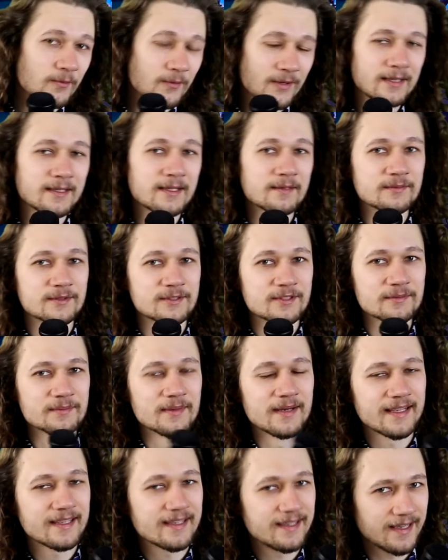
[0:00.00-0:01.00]
Welcome to
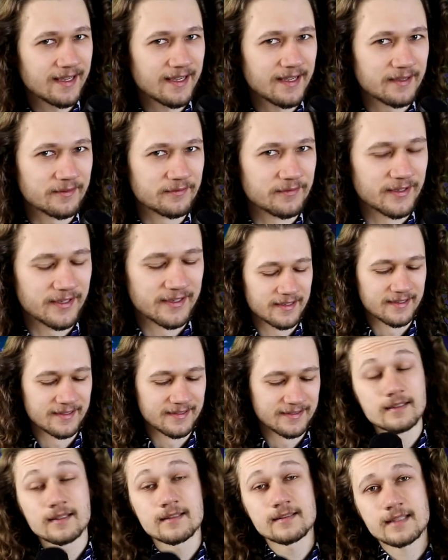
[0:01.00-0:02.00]
my cave.
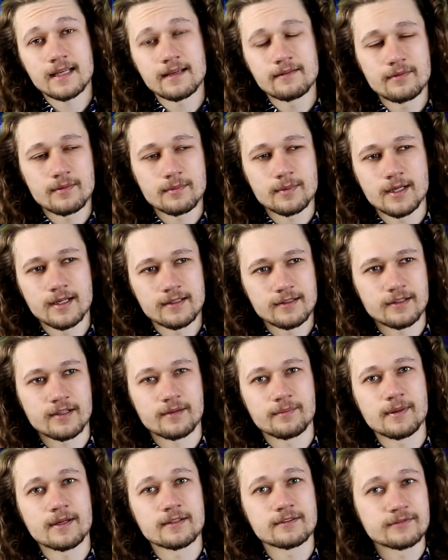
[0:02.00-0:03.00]
In this cave I'm gonna talk
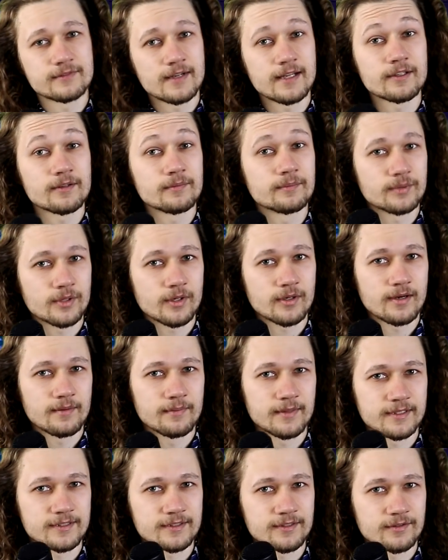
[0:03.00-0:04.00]
about random
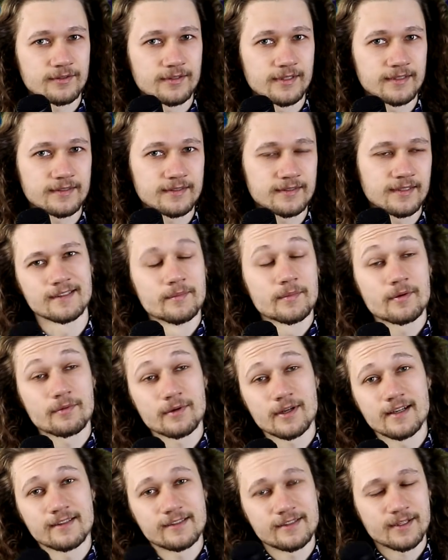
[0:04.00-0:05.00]
programming stories, but we're
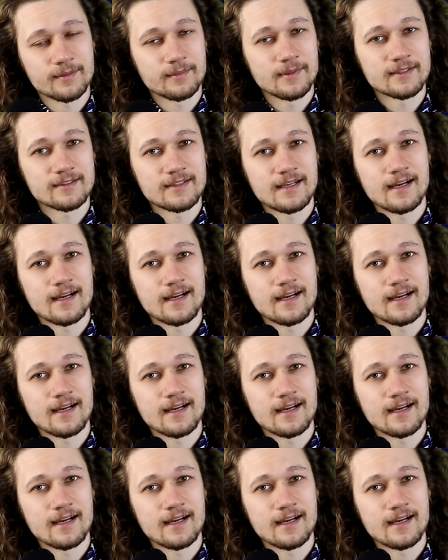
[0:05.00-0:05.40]
gonna talk about